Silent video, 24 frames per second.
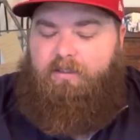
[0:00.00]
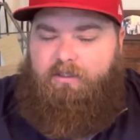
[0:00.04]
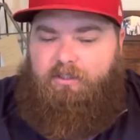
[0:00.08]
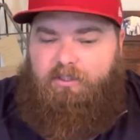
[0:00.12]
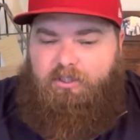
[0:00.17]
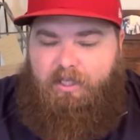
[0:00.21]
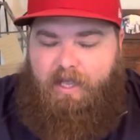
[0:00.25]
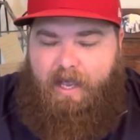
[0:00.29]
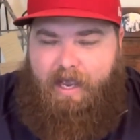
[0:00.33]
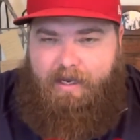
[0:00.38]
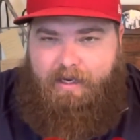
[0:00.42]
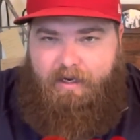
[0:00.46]

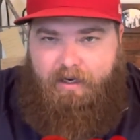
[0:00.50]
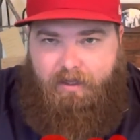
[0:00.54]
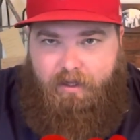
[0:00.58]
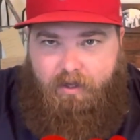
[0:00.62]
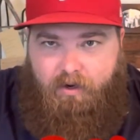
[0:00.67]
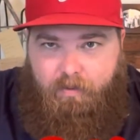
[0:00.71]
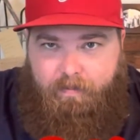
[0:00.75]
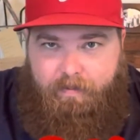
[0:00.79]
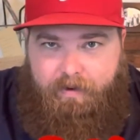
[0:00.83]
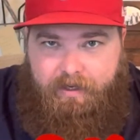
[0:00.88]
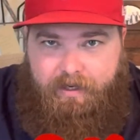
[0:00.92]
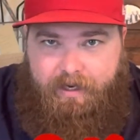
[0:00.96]
Slacking a
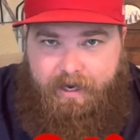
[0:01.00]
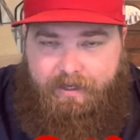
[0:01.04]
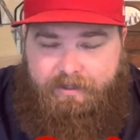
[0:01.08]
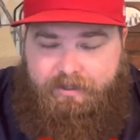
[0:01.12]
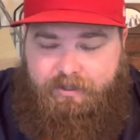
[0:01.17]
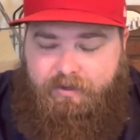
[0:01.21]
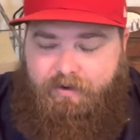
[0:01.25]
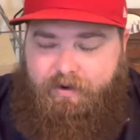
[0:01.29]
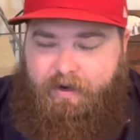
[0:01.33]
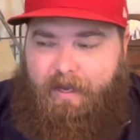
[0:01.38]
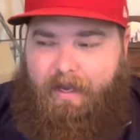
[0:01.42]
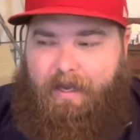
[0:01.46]
little bit
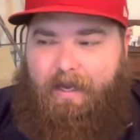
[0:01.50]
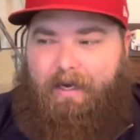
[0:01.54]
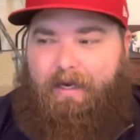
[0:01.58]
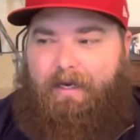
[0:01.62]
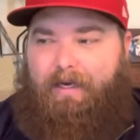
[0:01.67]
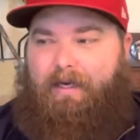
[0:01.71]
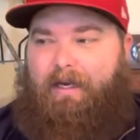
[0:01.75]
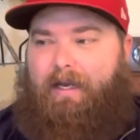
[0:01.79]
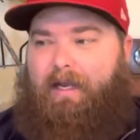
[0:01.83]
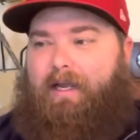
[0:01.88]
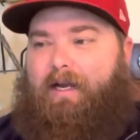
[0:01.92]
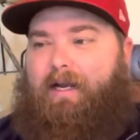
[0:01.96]

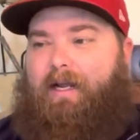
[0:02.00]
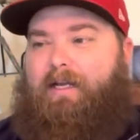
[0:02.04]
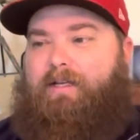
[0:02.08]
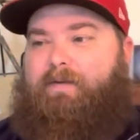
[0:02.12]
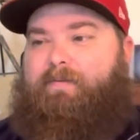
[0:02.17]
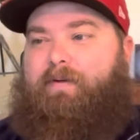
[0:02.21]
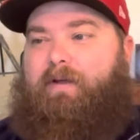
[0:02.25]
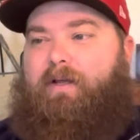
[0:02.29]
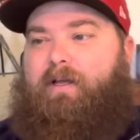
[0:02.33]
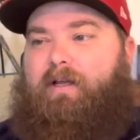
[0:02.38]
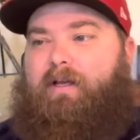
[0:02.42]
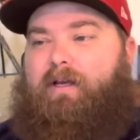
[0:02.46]
yesterday. It has
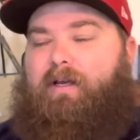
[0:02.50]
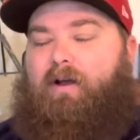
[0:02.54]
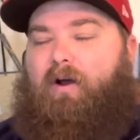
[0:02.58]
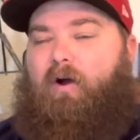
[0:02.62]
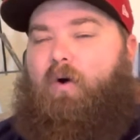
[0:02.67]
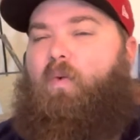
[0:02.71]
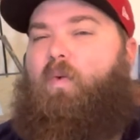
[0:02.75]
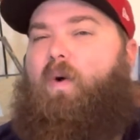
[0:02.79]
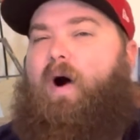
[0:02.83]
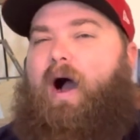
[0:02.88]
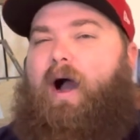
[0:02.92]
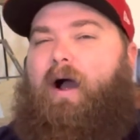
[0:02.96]
been a
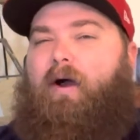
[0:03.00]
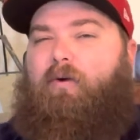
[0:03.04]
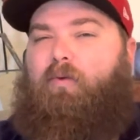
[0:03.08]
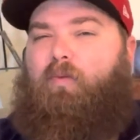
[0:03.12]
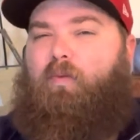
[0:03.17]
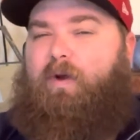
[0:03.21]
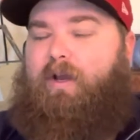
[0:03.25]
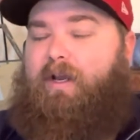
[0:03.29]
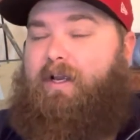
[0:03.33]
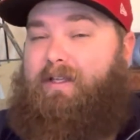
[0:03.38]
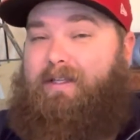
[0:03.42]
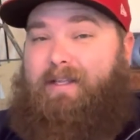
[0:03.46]
wild
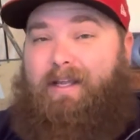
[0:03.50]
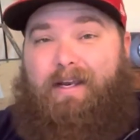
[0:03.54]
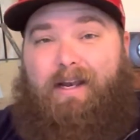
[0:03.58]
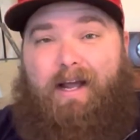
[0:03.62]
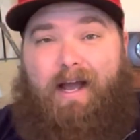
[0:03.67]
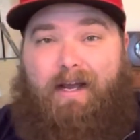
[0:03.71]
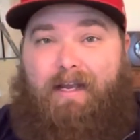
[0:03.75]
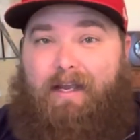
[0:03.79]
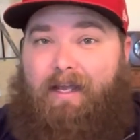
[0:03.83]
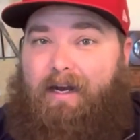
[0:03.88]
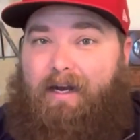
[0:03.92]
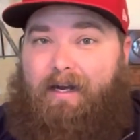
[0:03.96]
week. Did
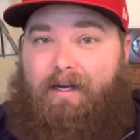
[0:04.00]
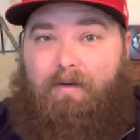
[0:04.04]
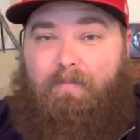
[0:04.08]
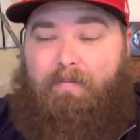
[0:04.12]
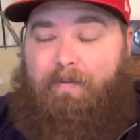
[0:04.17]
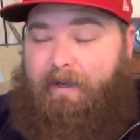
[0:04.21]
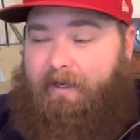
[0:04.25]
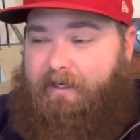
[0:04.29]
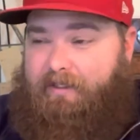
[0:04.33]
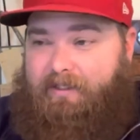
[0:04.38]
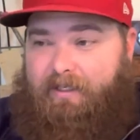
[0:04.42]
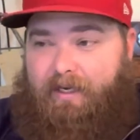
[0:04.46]
not get any
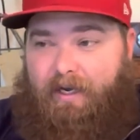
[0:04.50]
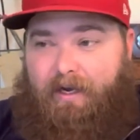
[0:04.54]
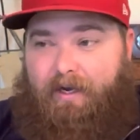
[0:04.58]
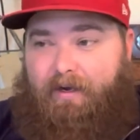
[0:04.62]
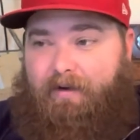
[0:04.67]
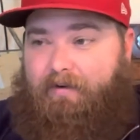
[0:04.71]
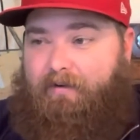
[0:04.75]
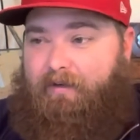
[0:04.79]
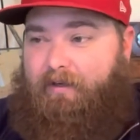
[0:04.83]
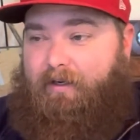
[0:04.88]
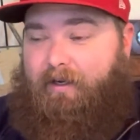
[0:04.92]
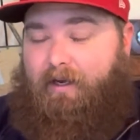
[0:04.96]
picks
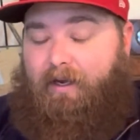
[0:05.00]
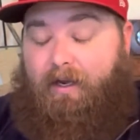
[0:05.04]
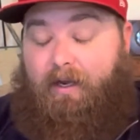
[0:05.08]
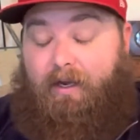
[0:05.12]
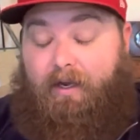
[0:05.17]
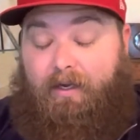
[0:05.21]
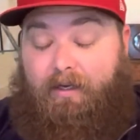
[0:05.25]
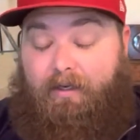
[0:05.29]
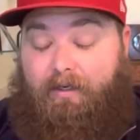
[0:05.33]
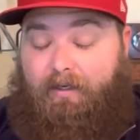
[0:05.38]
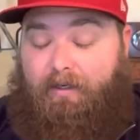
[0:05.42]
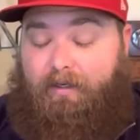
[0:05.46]
out.
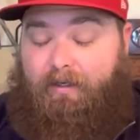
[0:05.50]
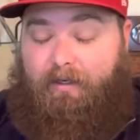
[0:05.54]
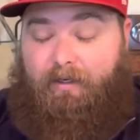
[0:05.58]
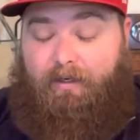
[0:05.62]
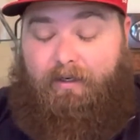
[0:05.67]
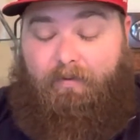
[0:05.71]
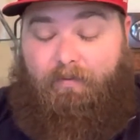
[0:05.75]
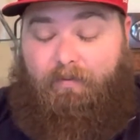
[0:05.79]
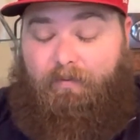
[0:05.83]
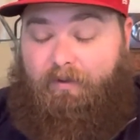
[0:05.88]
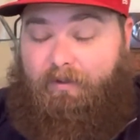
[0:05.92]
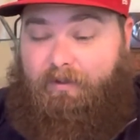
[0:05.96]
I
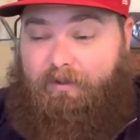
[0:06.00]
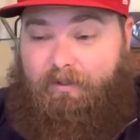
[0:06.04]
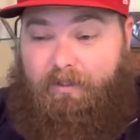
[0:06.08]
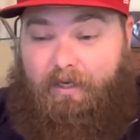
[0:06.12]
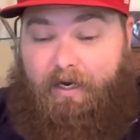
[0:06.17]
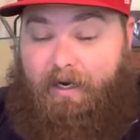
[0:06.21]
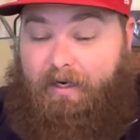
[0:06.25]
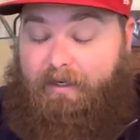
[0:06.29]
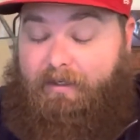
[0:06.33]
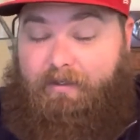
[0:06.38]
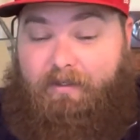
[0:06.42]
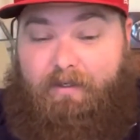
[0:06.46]

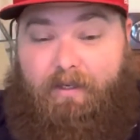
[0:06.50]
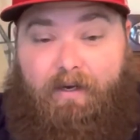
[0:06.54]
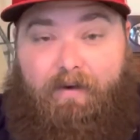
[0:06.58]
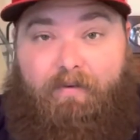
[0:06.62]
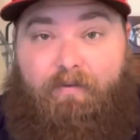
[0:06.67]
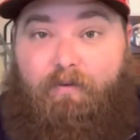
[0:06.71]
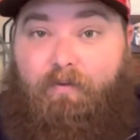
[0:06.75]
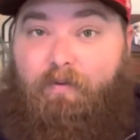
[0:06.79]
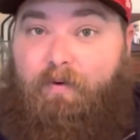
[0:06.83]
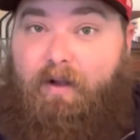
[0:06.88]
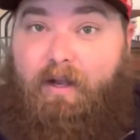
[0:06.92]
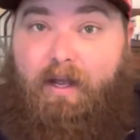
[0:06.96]
didn't
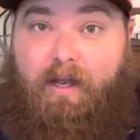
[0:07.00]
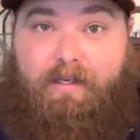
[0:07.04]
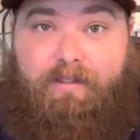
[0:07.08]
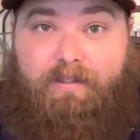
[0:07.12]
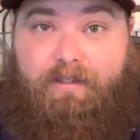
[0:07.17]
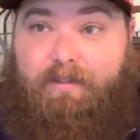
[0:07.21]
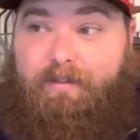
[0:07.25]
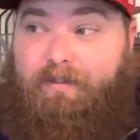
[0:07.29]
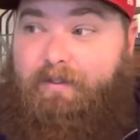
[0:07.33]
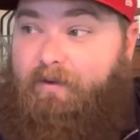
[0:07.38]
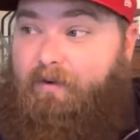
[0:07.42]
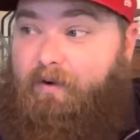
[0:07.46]
even realize
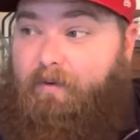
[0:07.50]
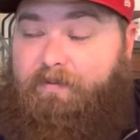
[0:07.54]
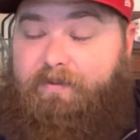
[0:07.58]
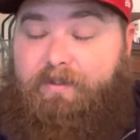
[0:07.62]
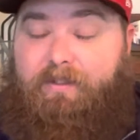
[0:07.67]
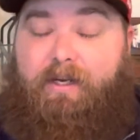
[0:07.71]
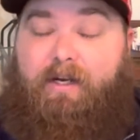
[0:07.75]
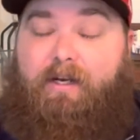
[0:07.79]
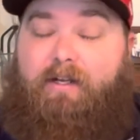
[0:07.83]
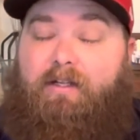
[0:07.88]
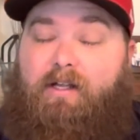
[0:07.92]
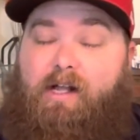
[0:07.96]
until almost
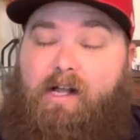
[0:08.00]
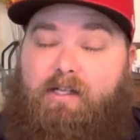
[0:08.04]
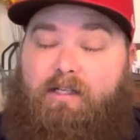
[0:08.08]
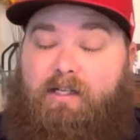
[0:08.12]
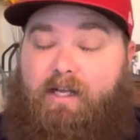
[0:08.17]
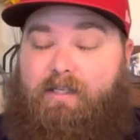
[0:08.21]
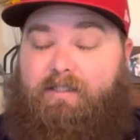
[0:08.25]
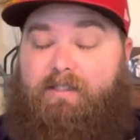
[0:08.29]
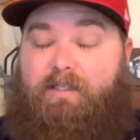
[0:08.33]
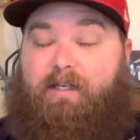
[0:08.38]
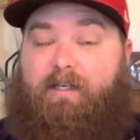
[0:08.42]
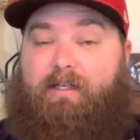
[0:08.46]
8 o'clock
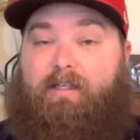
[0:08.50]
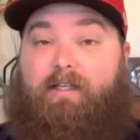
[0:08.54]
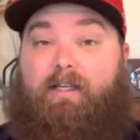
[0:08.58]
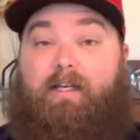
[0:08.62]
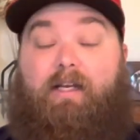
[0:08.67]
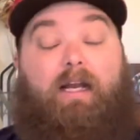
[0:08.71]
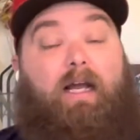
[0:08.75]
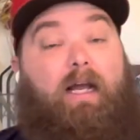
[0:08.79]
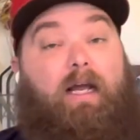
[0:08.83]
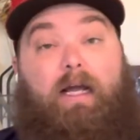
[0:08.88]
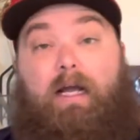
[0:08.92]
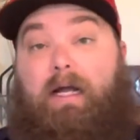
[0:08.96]
last night that
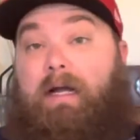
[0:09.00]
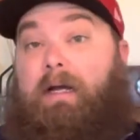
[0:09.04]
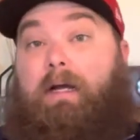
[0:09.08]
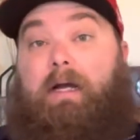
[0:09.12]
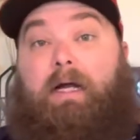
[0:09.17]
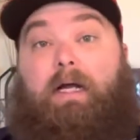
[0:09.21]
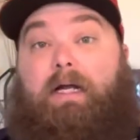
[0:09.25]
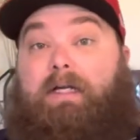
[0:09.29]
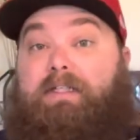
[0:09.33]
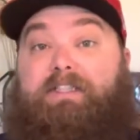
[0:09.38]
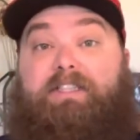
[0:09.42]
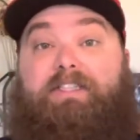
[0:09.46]

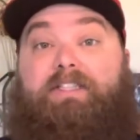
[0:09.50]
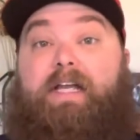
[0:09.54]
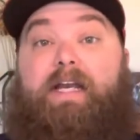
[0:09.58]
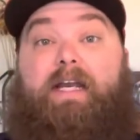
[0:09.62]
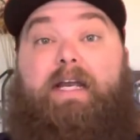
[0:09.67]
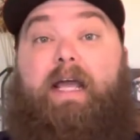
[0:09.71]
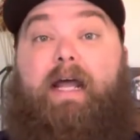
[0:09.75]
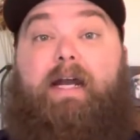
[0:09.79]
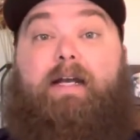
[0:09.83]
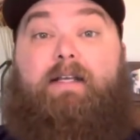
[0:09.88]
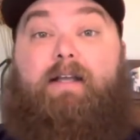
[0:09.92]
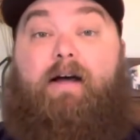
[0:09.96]
just didn't
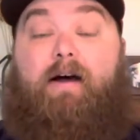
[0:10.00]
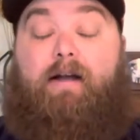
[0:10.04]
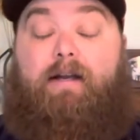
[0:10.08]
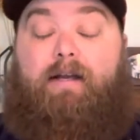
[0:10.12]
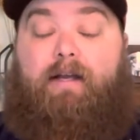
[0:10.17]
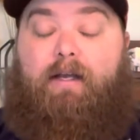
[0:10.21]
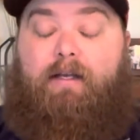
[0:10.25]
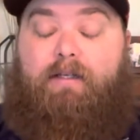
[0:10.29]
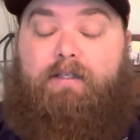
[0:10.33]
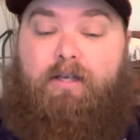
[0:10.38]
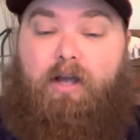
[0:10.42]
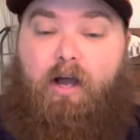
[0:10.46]
get it done.
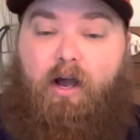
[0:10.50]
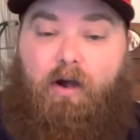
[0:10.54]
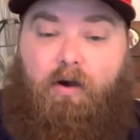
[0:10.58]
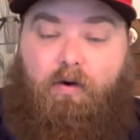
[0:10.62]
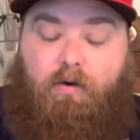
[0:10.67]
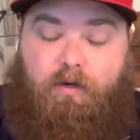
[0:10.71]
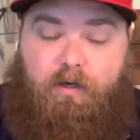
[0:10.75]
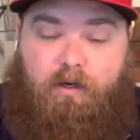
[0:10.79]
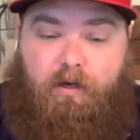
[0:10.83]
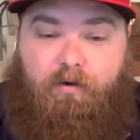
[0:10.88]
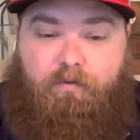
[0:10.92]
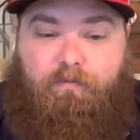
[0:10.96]

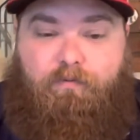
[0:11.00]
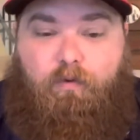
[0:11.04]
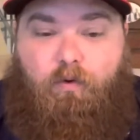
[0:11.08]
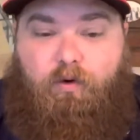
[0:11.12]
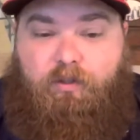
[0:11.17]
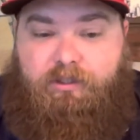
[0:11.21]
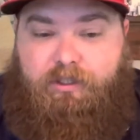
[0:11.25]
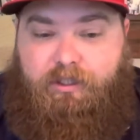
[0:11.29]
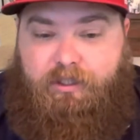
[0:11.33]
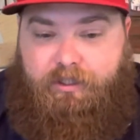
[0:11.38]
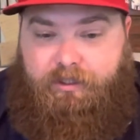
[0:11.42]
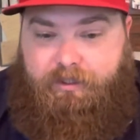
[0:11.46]
So
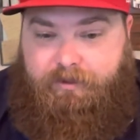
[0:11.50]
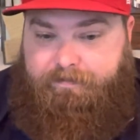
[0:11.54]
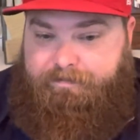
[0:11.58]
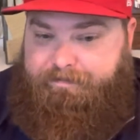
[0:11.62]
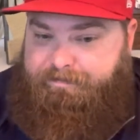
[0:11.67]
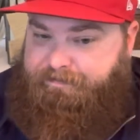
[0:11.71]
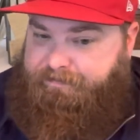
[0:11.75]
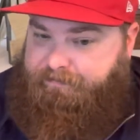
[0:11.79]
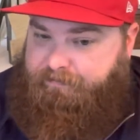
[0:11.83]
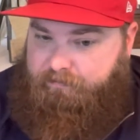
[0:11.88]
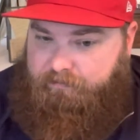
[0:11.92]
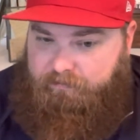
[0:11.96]
unfortunately,
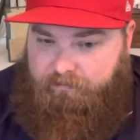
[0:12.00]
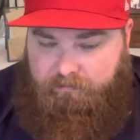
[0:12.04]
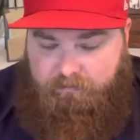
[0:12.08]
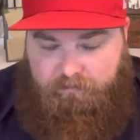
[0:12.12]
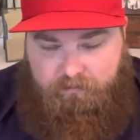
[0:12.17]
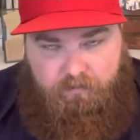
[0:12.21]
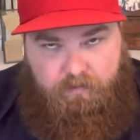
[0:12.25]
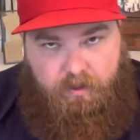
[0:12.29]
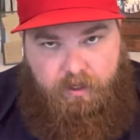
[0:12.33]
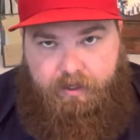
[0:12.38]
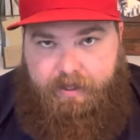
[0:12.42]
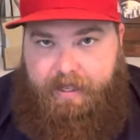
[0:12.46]

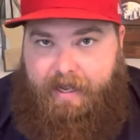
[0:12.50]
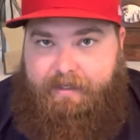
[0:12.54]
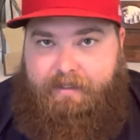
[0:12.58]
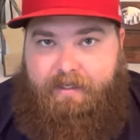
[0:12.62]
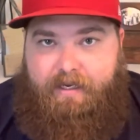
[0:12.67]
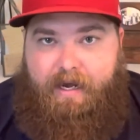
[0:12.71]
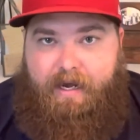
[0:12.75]
that didn't